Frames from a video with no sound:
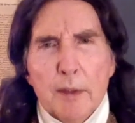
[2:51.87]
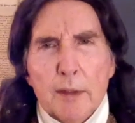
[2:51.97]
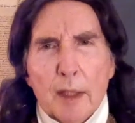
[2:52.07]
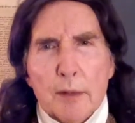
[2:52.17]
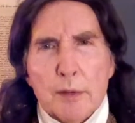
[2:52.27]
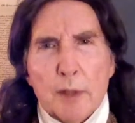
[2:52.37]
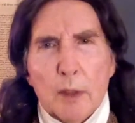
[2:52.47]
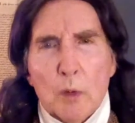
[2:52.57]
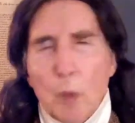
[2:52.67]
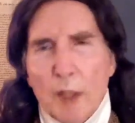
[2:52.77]
and
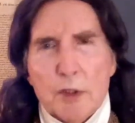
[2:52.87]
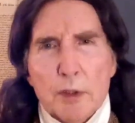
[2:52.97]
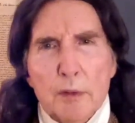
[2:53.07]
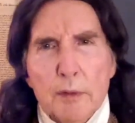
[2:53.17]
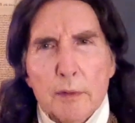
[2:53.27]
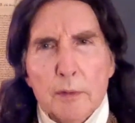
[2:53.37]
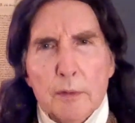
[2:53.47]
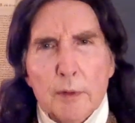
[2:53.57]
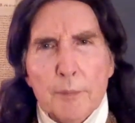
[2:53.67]
questioned and